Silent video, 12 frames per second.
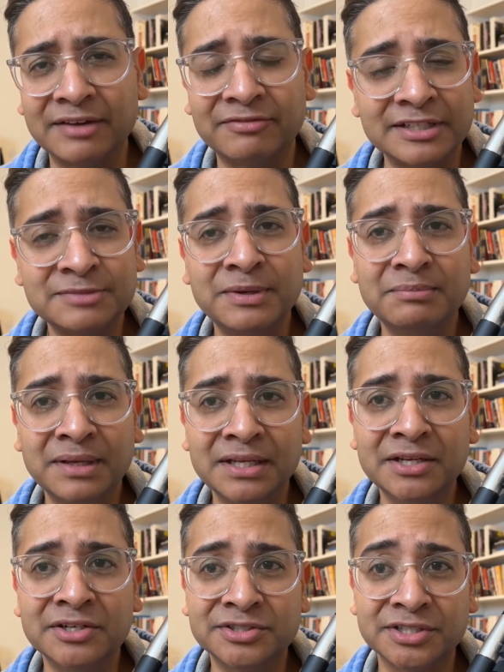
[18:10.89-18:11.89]
I spent many
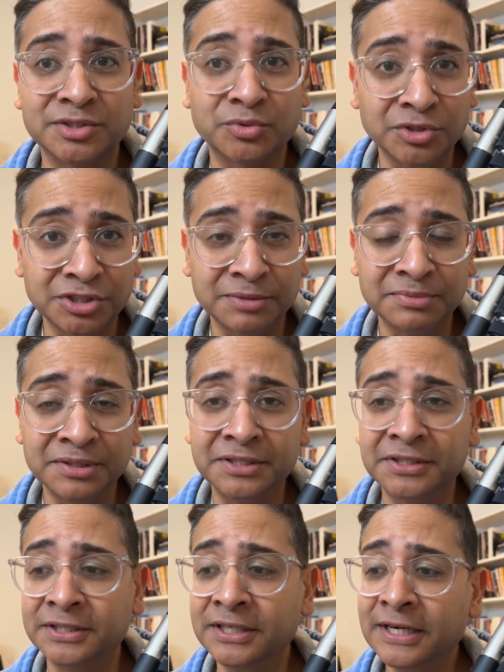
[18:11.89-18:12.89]
years as a worship
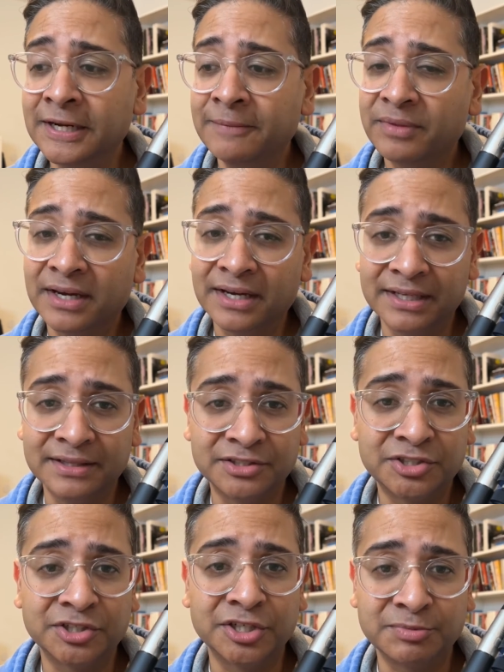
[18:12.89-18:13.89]
leader in
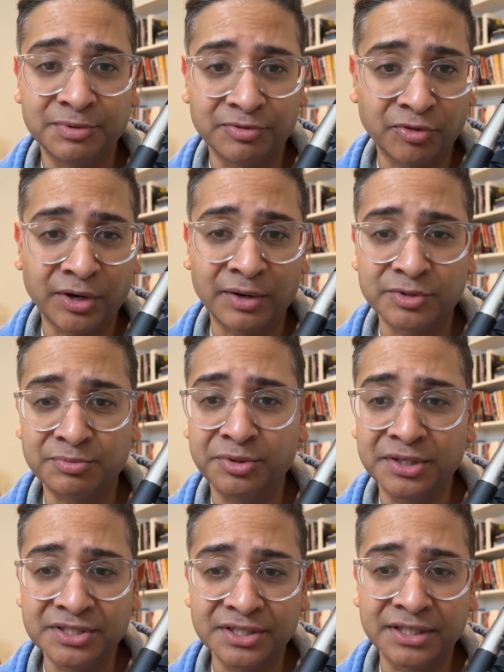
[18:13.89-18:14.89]
church before I was
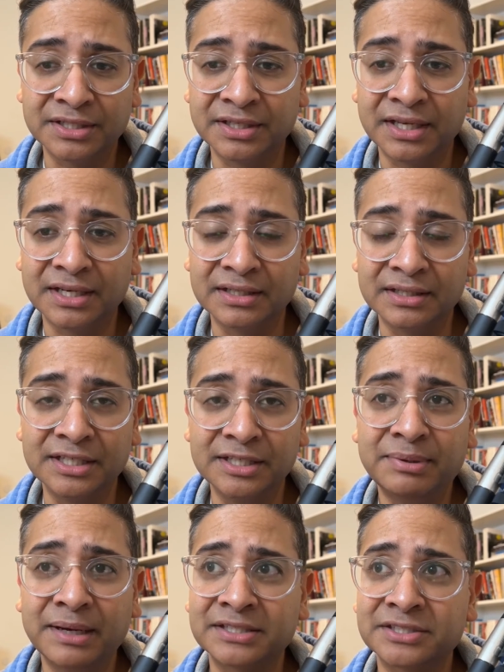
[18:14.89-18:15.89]
preaching and lead
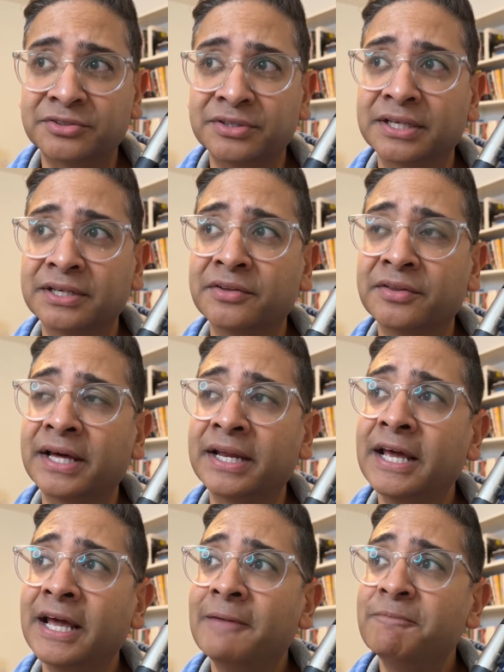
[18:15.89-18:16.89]
pastoring and all that.
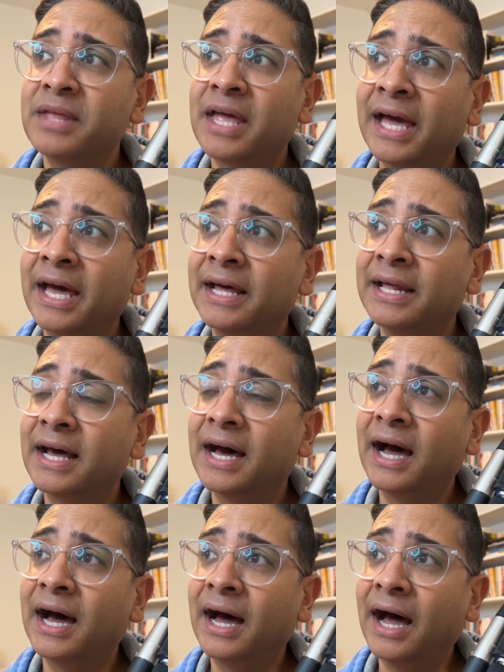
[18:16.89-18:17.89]
And
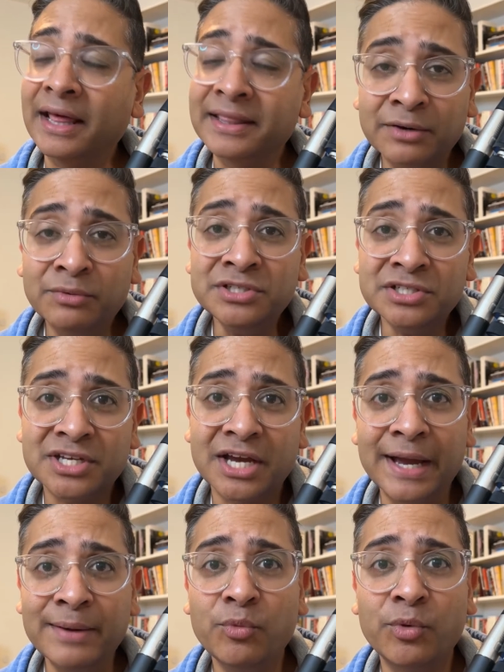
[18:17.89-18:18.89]
there was a
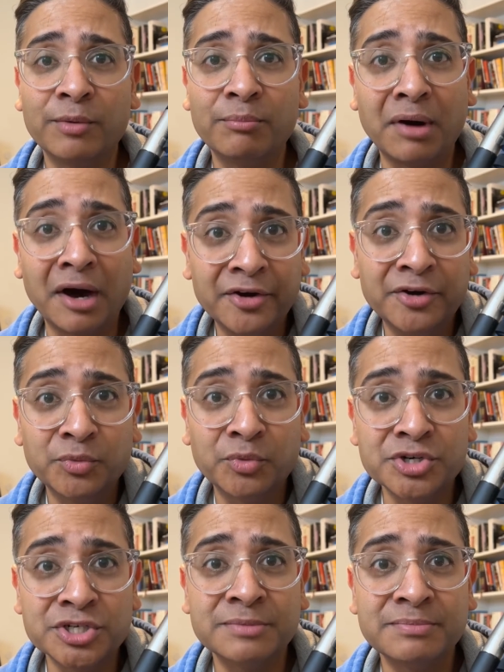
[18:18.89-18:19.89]
time where modern
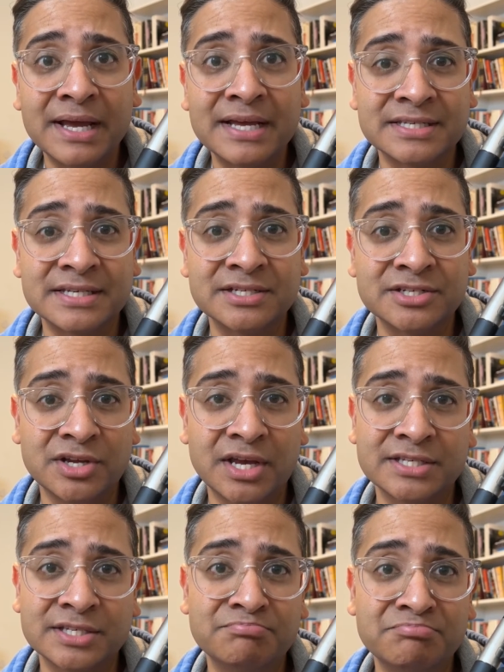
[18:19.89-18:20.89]
worship as
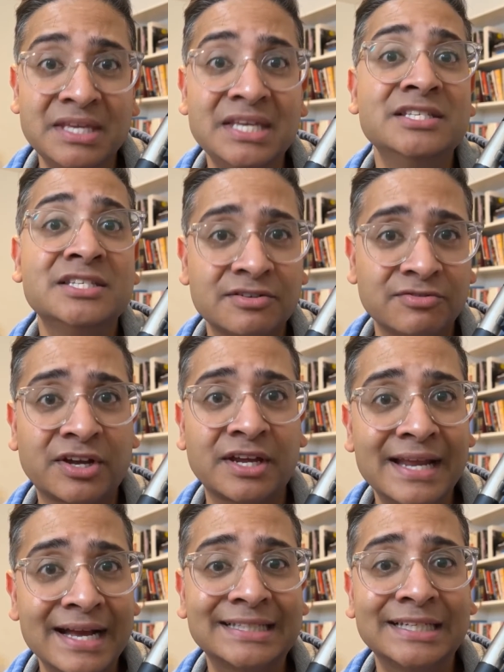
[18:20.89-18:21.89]
a means of
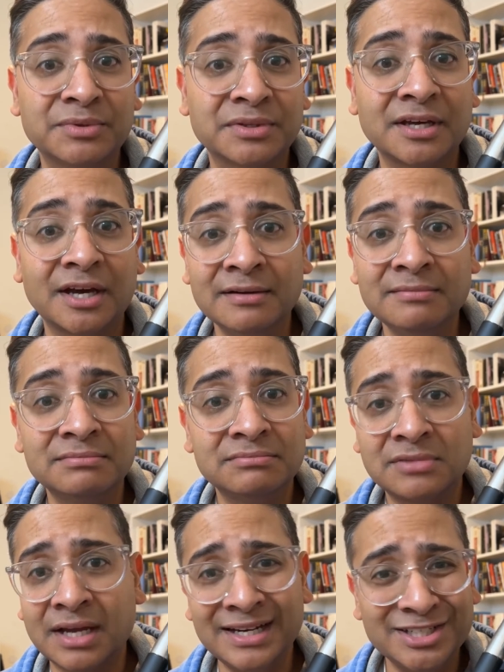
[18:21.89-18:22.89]
connecting with God
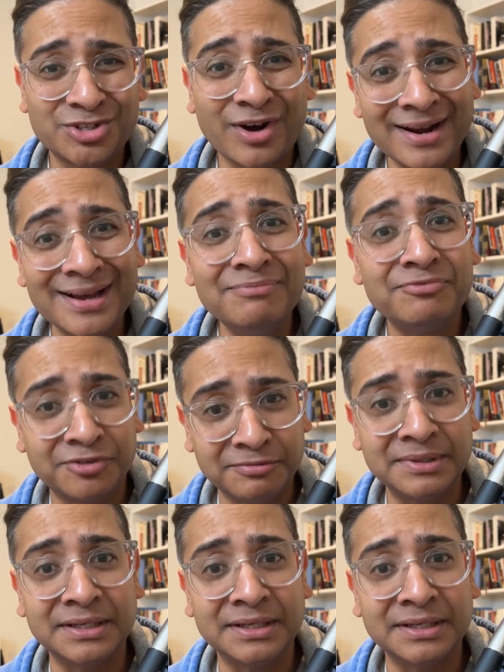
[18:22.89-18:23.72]
kind of dried up for me.